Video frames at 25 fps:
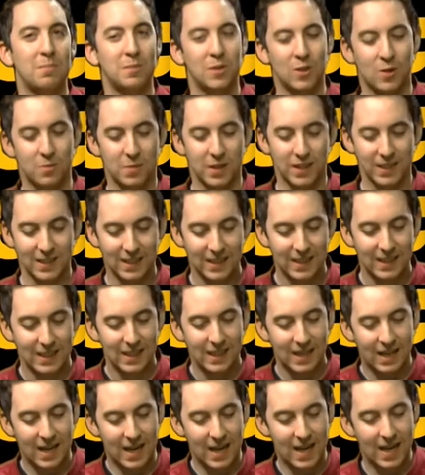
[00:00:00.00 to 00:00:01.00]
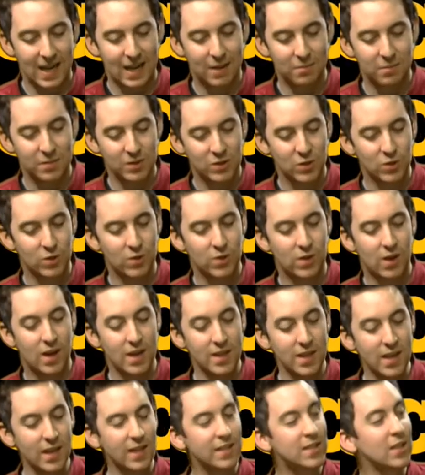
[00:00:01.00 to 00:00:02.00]
coming. So
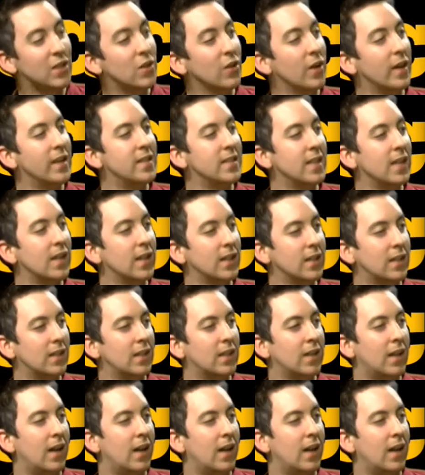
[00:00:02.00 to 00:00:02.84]
I think it's a good idea,